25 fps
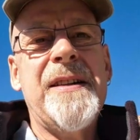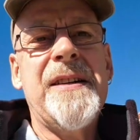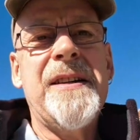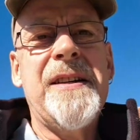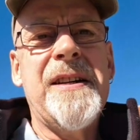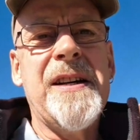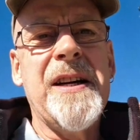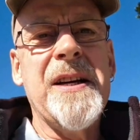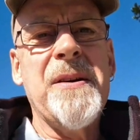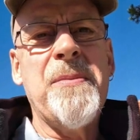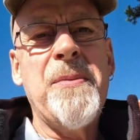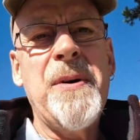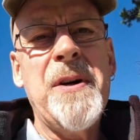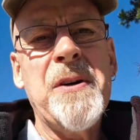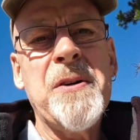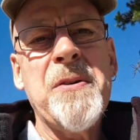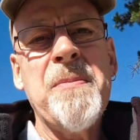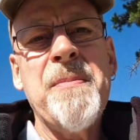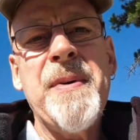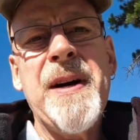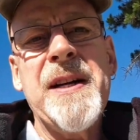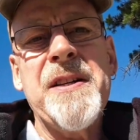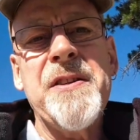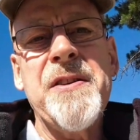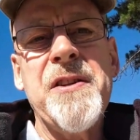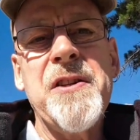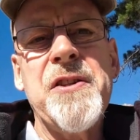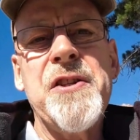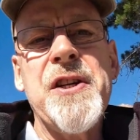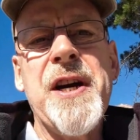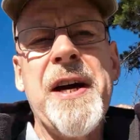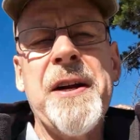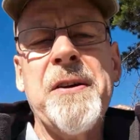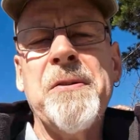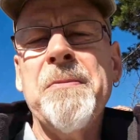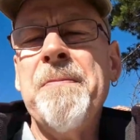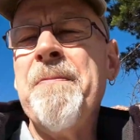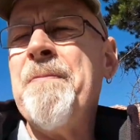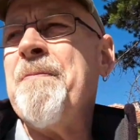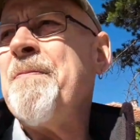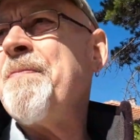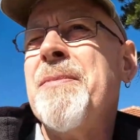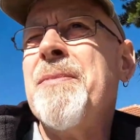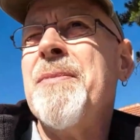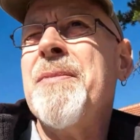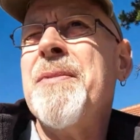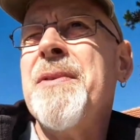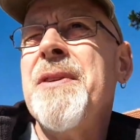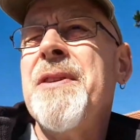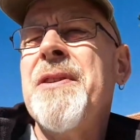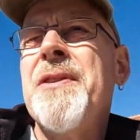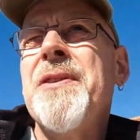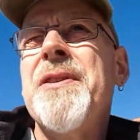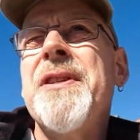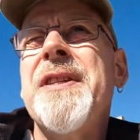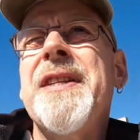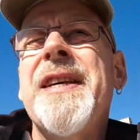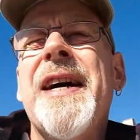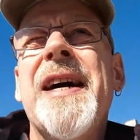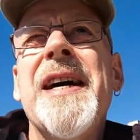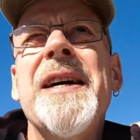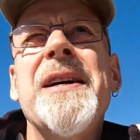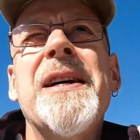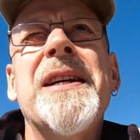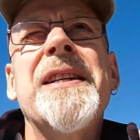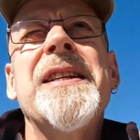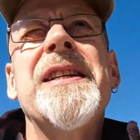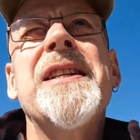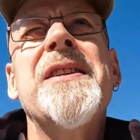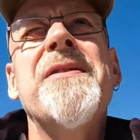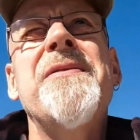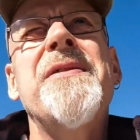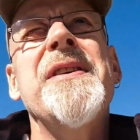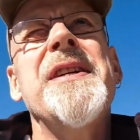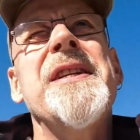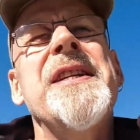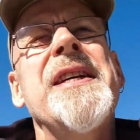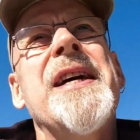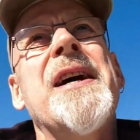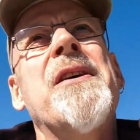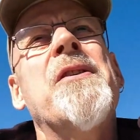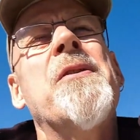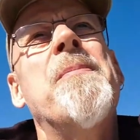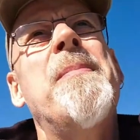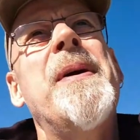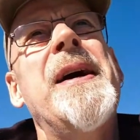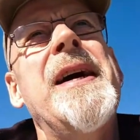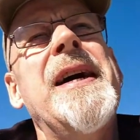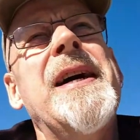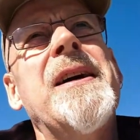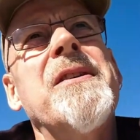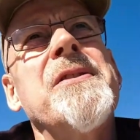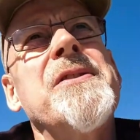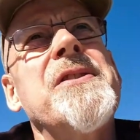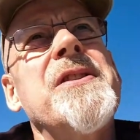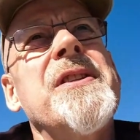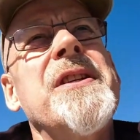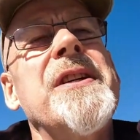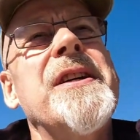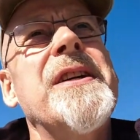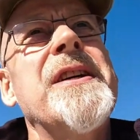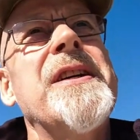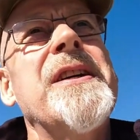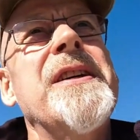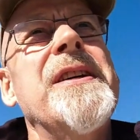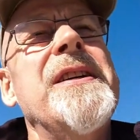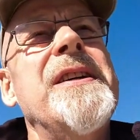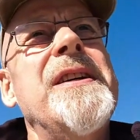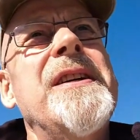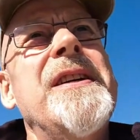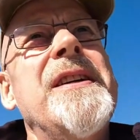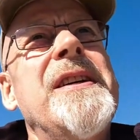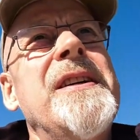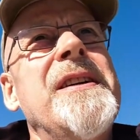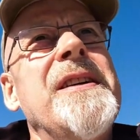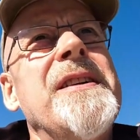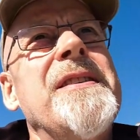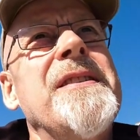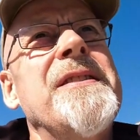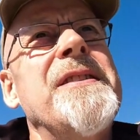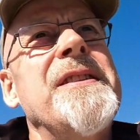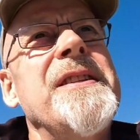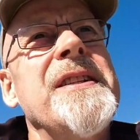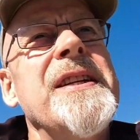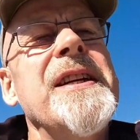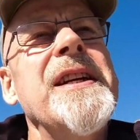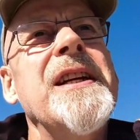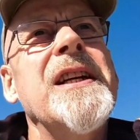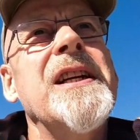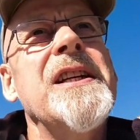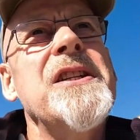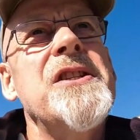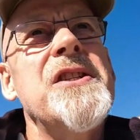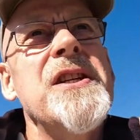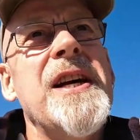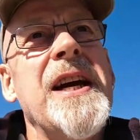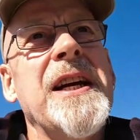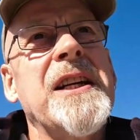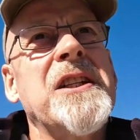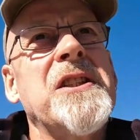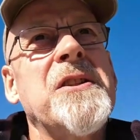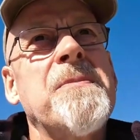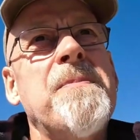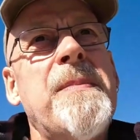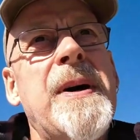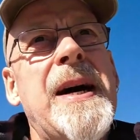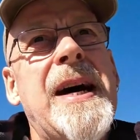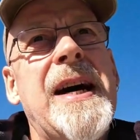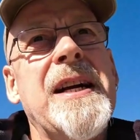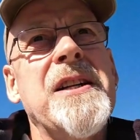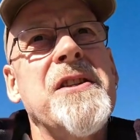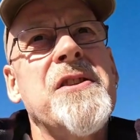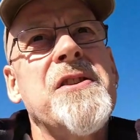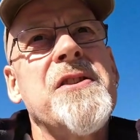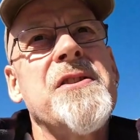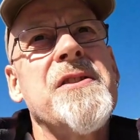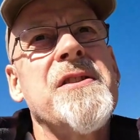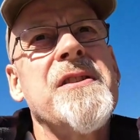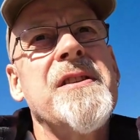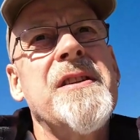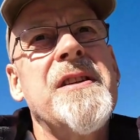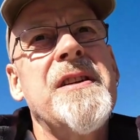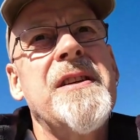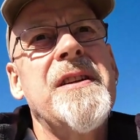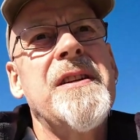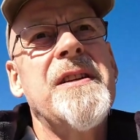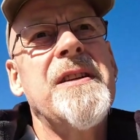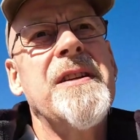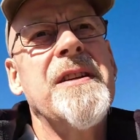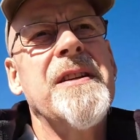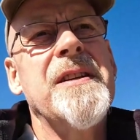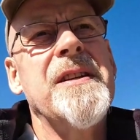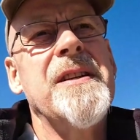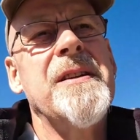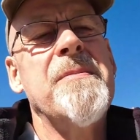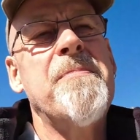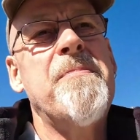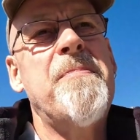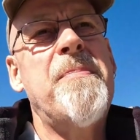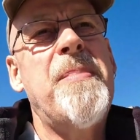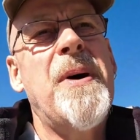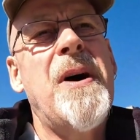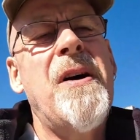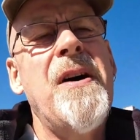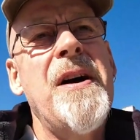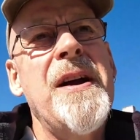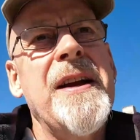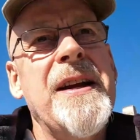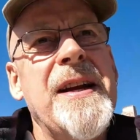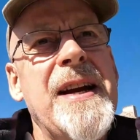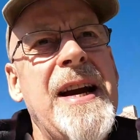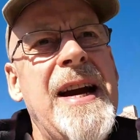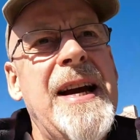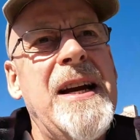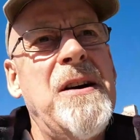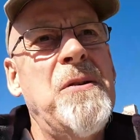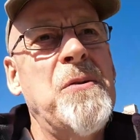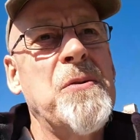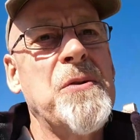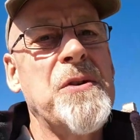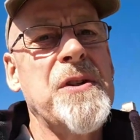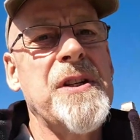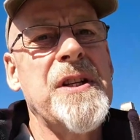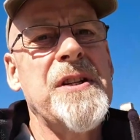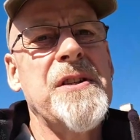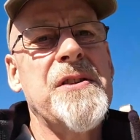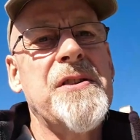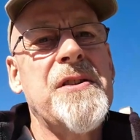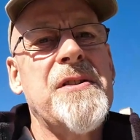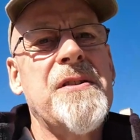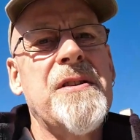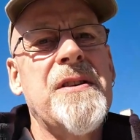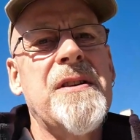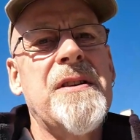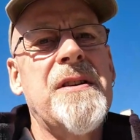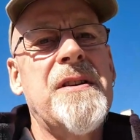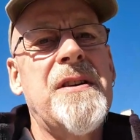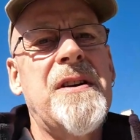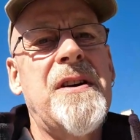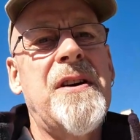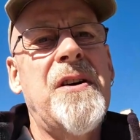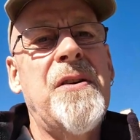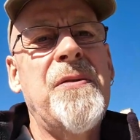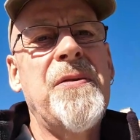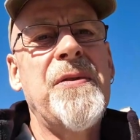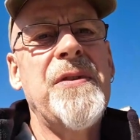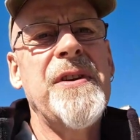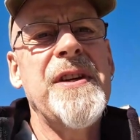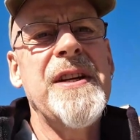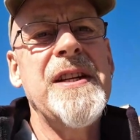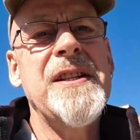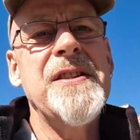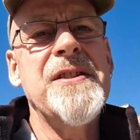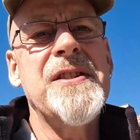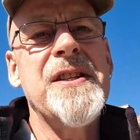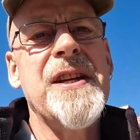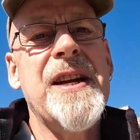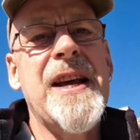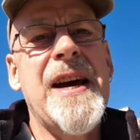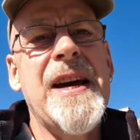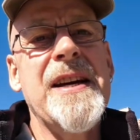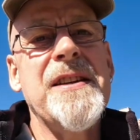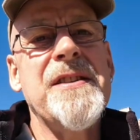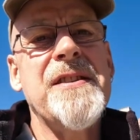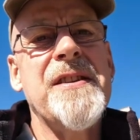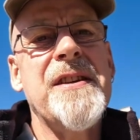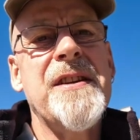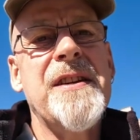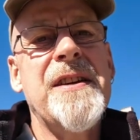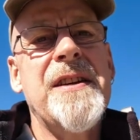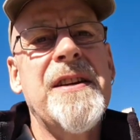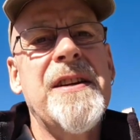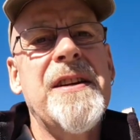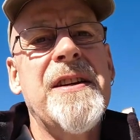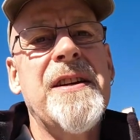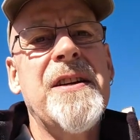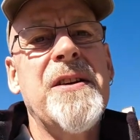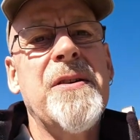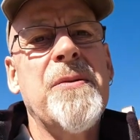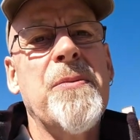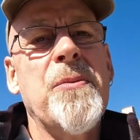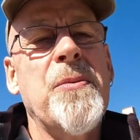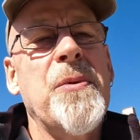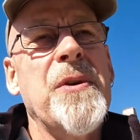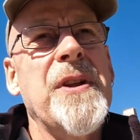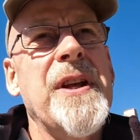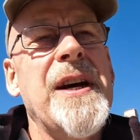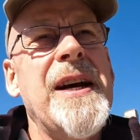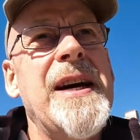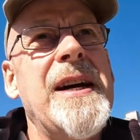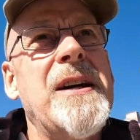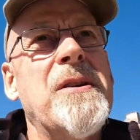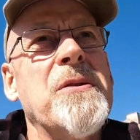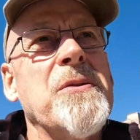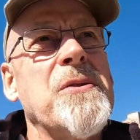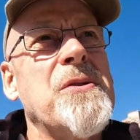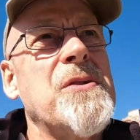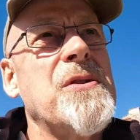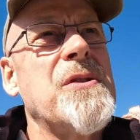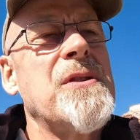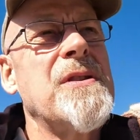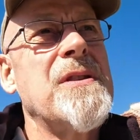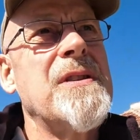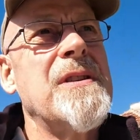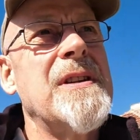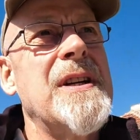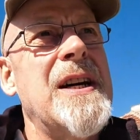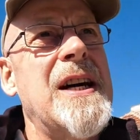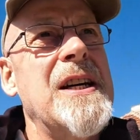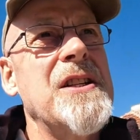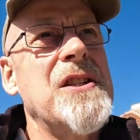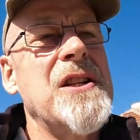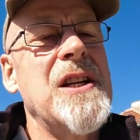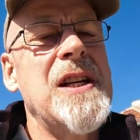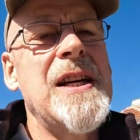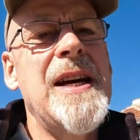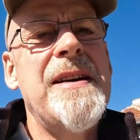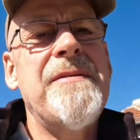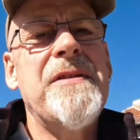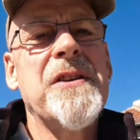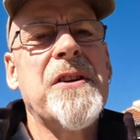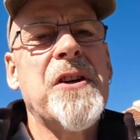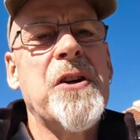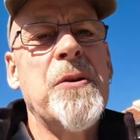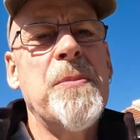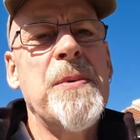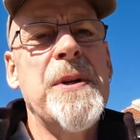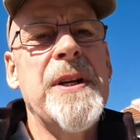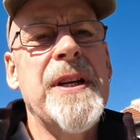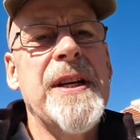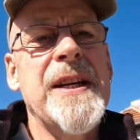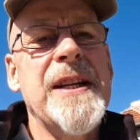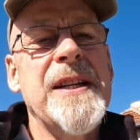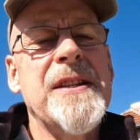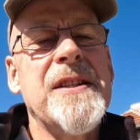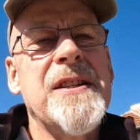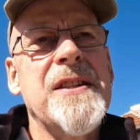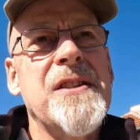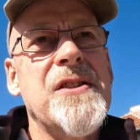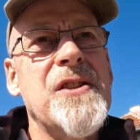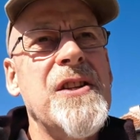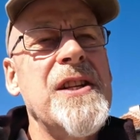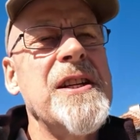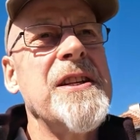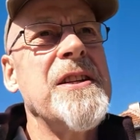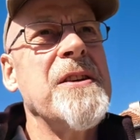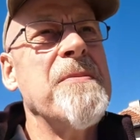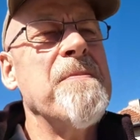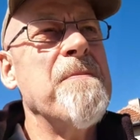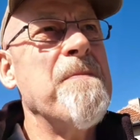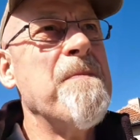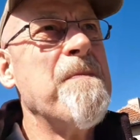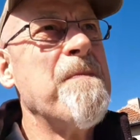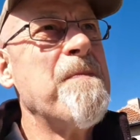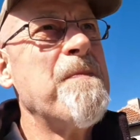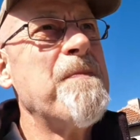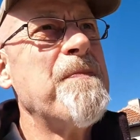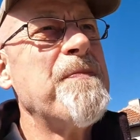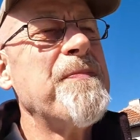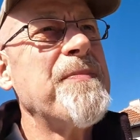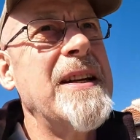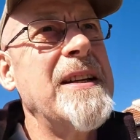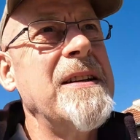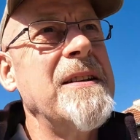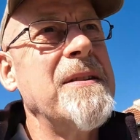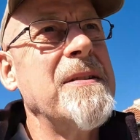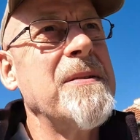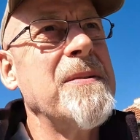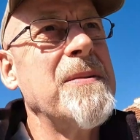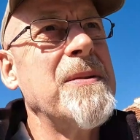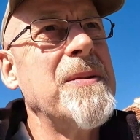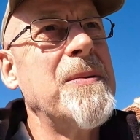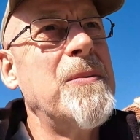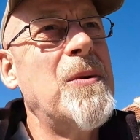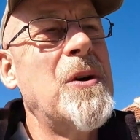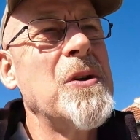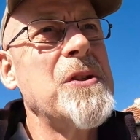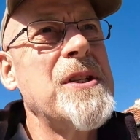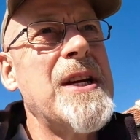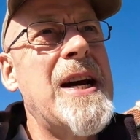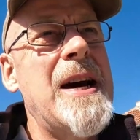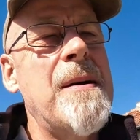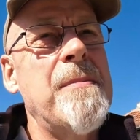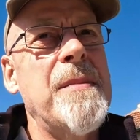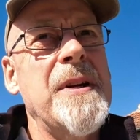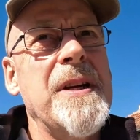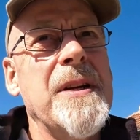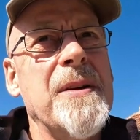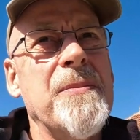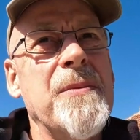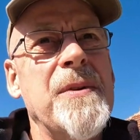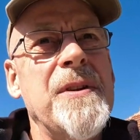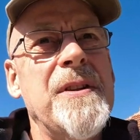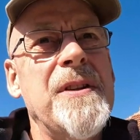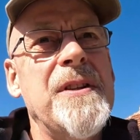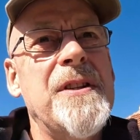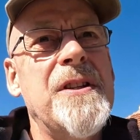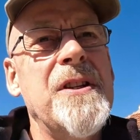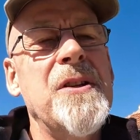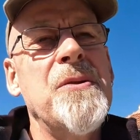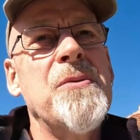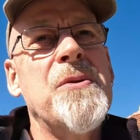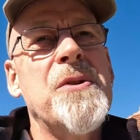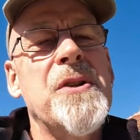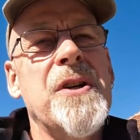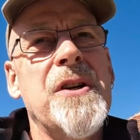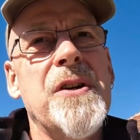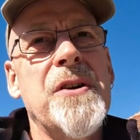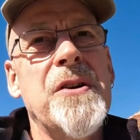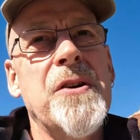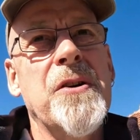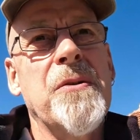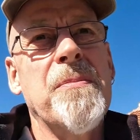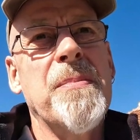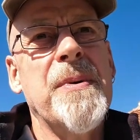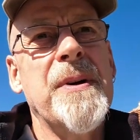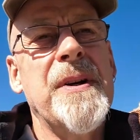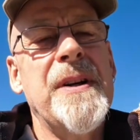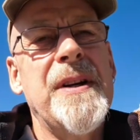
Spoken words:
Hi, welcome back to the channel. The other day I did a video about the English expats buying houses off the internet without actually ever coming here to see them, and what's happening when they do turn up.